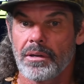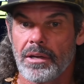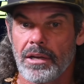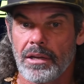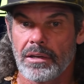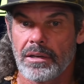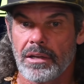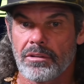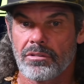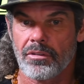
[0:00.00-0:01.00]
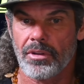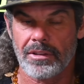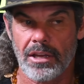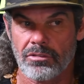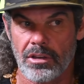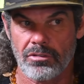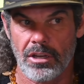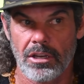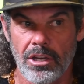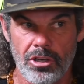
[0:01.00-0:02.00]
and stuff like that. It's like,
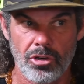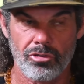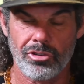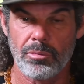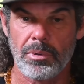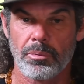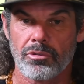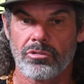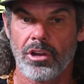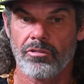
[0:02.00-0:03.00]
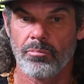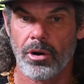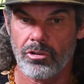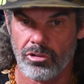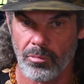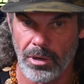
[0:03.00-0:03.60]
say, you don't see people stuff Barcia